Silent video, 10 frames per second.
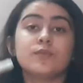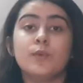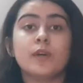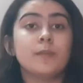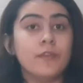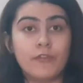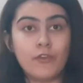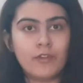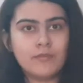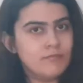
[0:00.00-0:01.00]
word
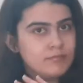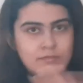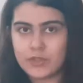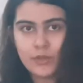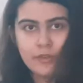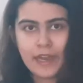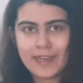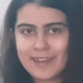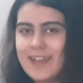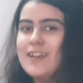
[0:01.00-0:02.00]
before, no,
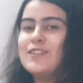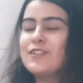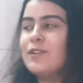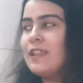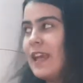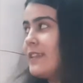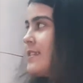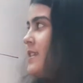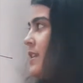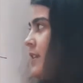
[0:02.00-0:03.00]
right? So
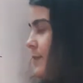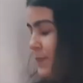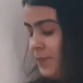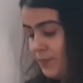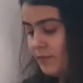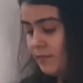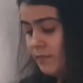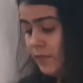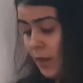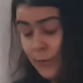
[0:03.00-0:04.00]
let's
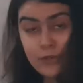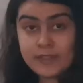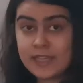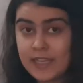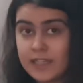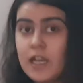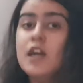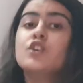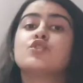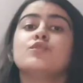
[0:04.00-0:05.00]
proceed
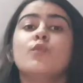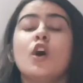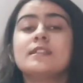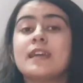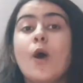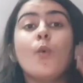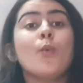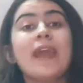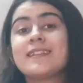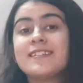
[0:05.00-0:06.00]
to what a
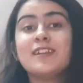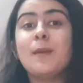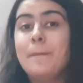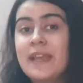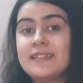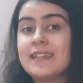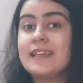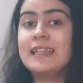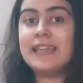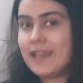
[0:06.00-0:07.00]
vector
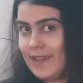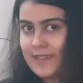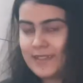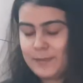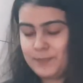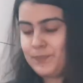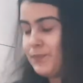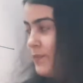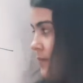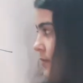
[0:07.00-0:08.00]
basically is.
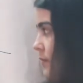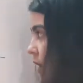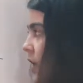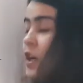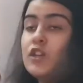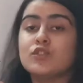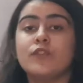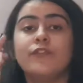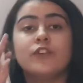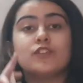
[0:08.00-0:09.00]
So
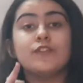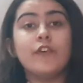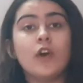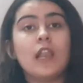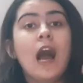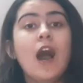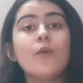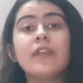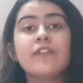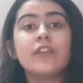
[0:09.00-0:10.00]
first of all, how
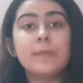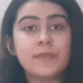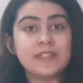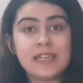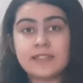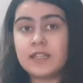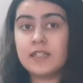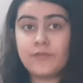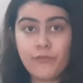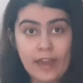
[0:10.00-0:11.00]
we represent a
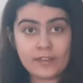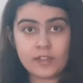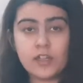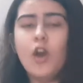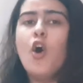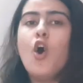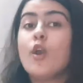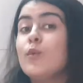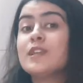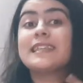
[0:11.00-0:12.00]
vector, or
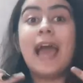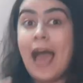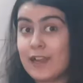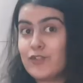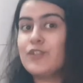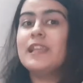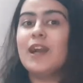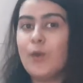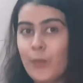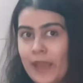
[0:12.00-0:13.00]
what actually
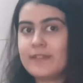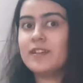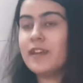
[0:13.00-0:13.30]
a vector